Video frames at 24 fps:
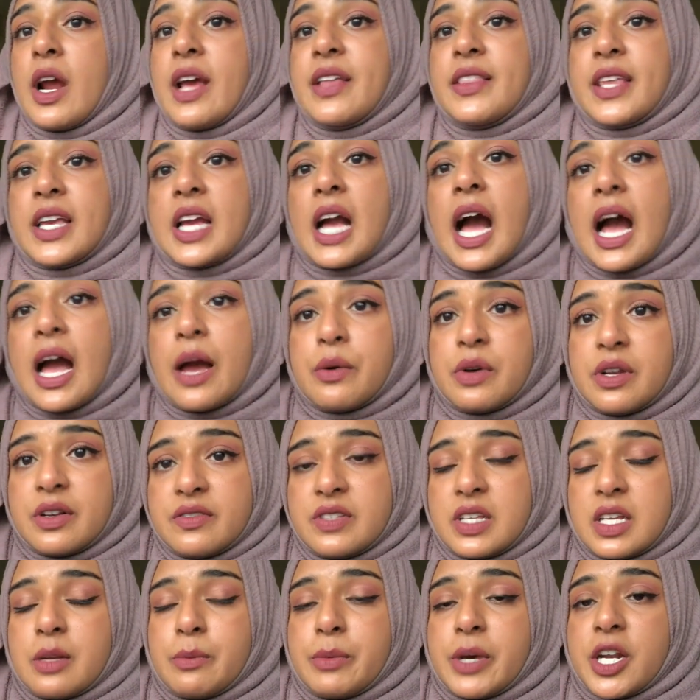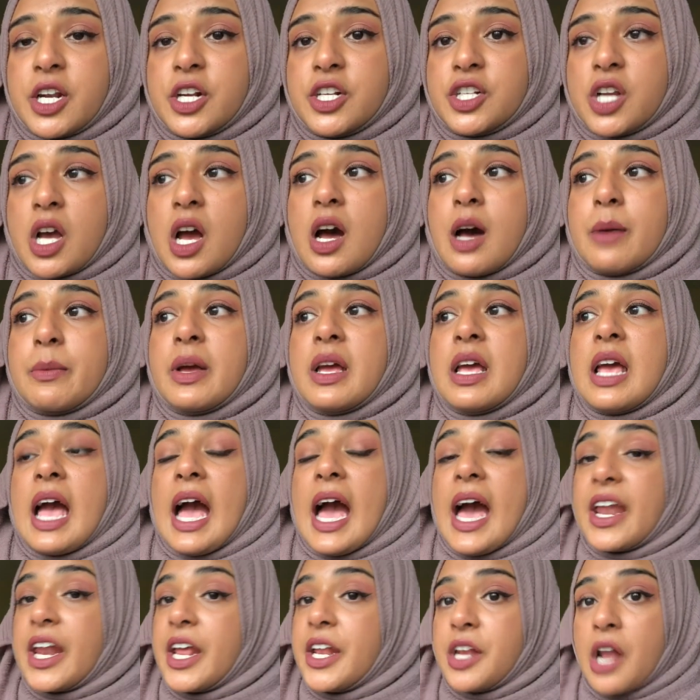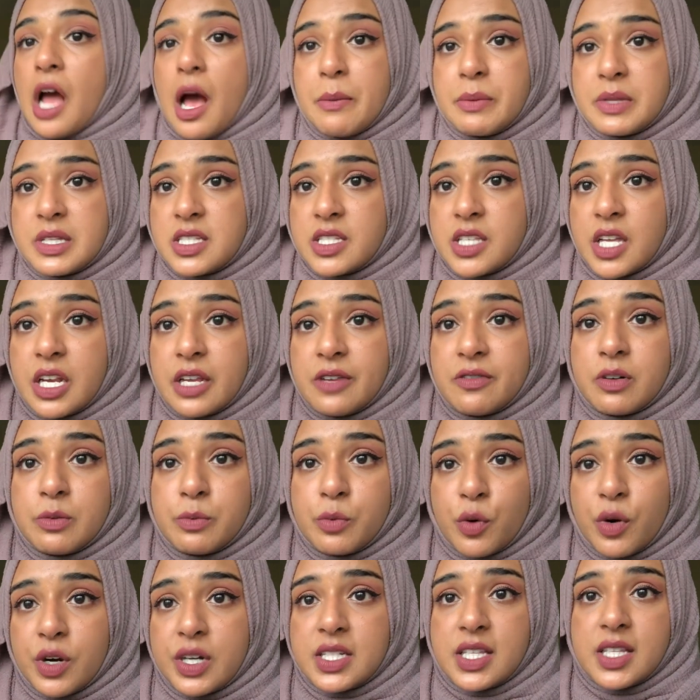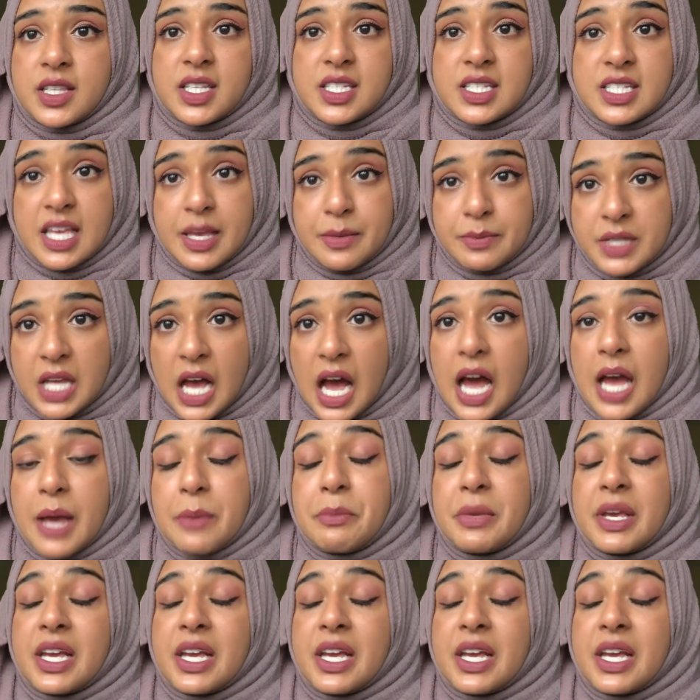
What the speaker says: I think I would have done a better job had I not been studying for boards at the same time,